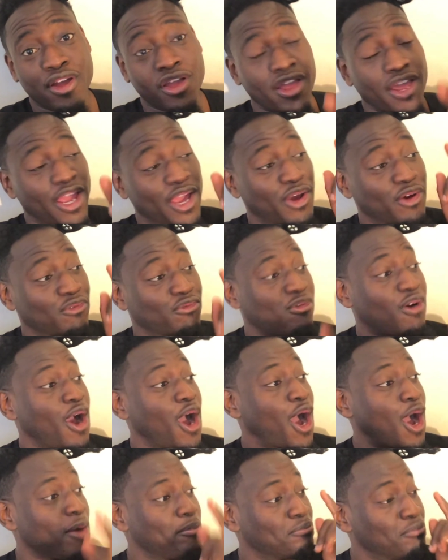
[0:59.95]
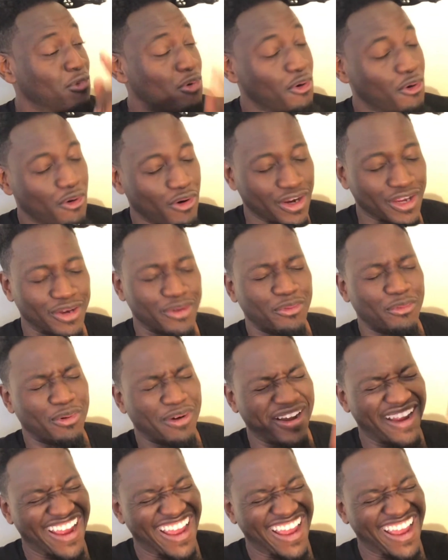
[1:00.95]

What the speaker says: and Rob Morgan were